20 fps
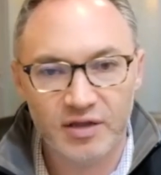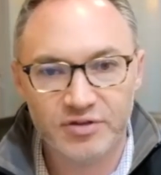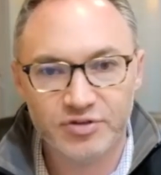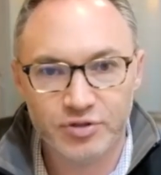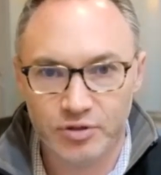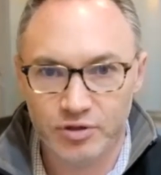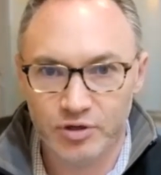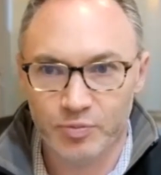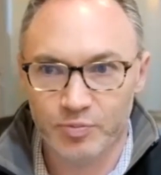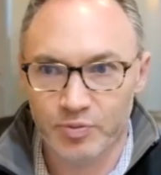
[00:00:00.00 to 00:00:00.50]
So
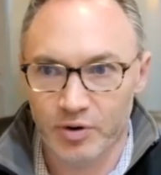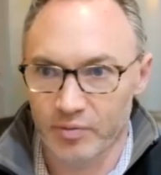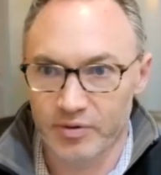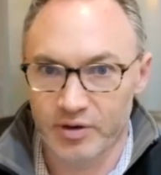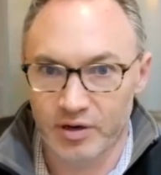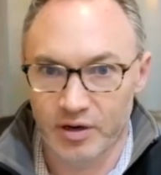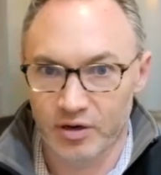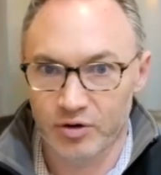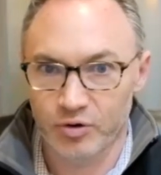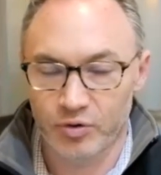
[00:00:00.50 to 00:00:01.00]
you're probably
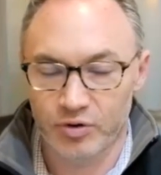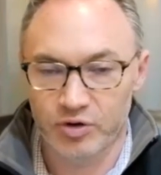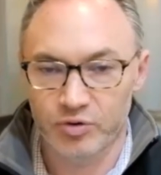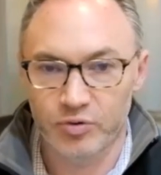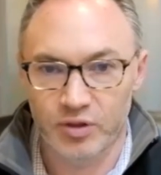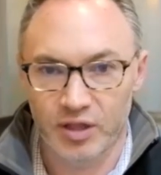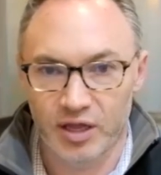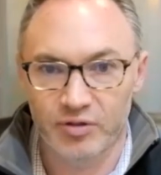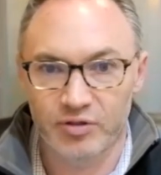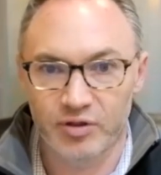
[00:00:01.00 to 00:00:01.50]
not going to
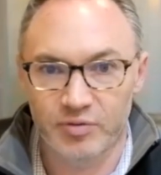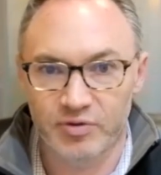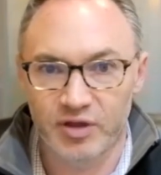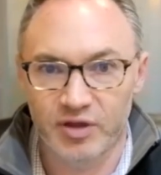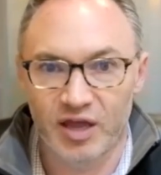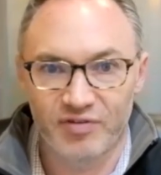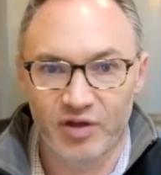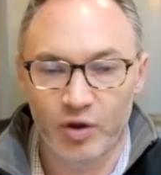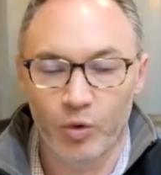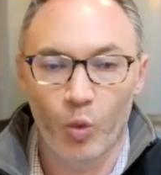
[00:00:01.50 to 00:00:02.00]
allow them to
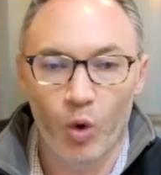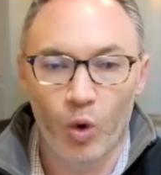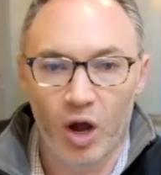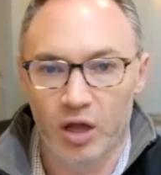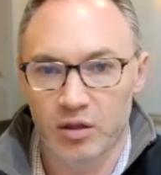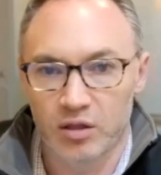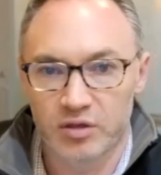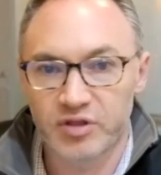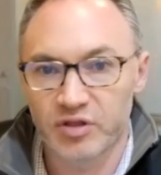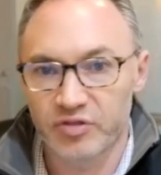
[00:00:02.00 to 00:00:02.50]
have a
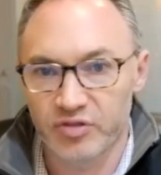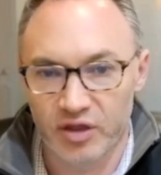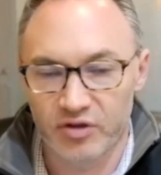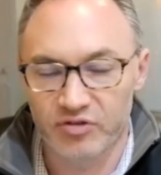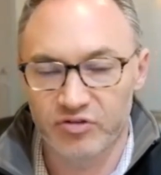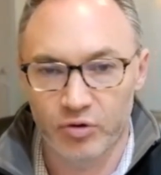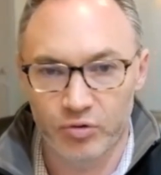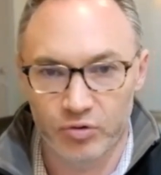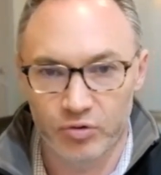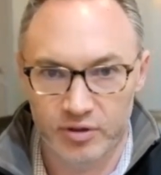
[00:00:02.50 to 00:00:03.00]
wallet that they
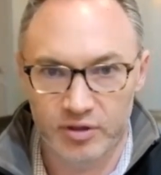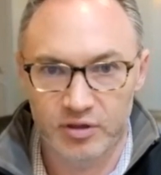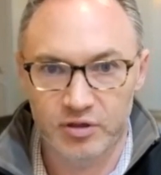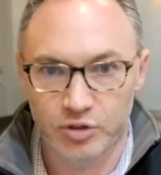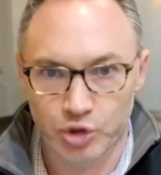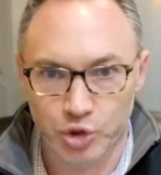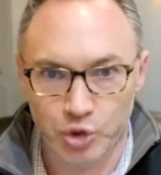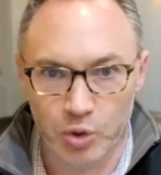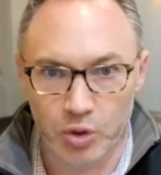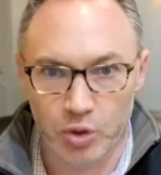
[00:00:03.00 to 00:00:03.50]
totally
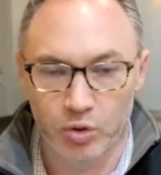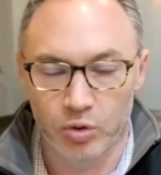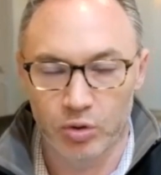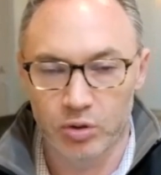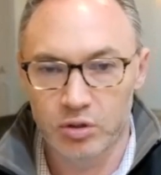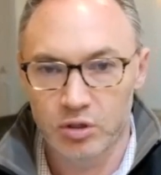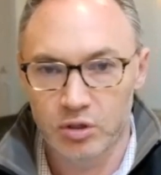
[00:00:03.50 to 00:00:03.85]
control,